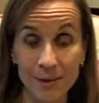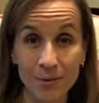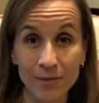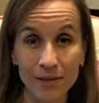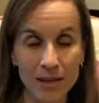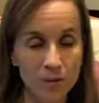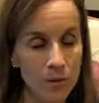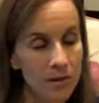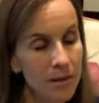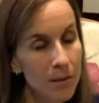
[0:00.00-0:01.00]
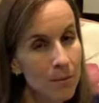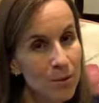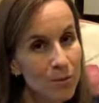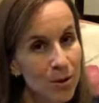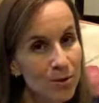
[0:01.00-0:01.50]
that we're faced with and that
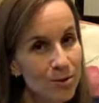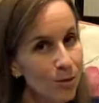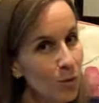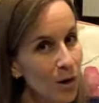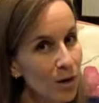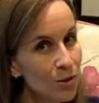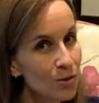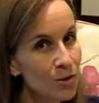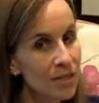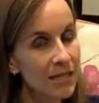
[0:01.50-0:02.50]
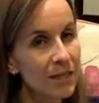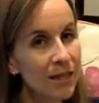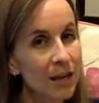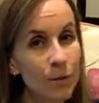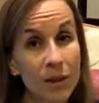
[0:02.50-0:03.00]
most parents are well used to
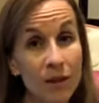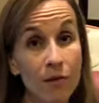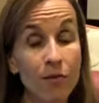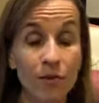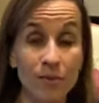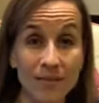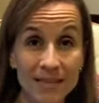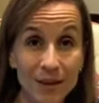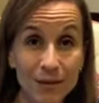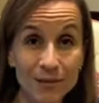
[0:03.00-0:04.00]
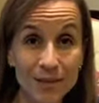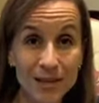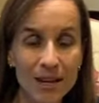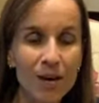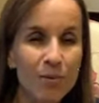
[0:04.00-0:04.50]
dealing with for themselves,
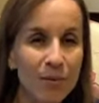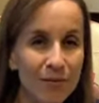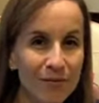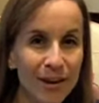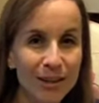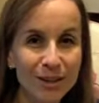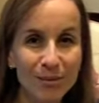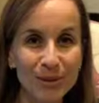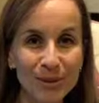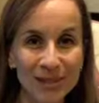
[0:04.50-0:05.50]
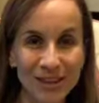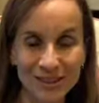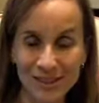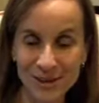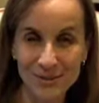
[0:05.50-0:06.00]
but find a little bit
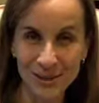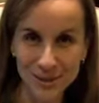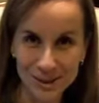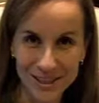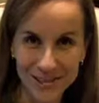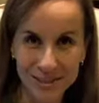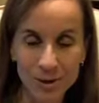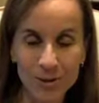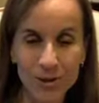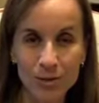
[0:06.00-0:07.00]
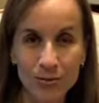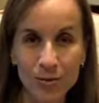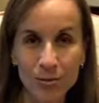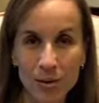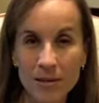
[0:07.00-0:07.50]
challenging when they're trying to figure out what to do for
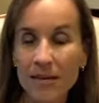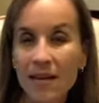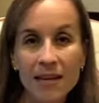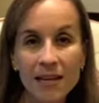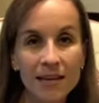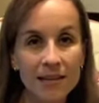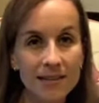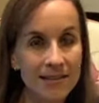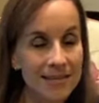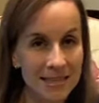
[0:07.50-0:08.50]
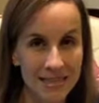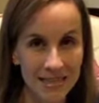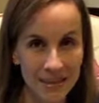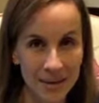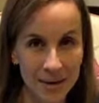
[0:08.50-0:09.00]
their babies, is
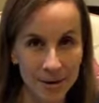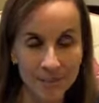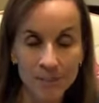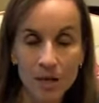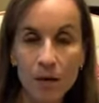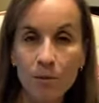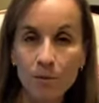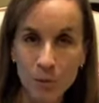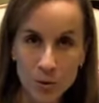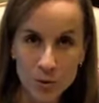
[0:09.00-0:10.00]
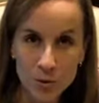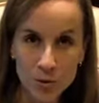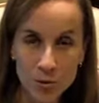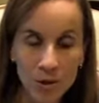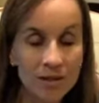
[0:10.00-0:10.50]
skincare. Most
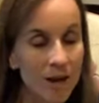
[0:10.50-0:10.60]
newborns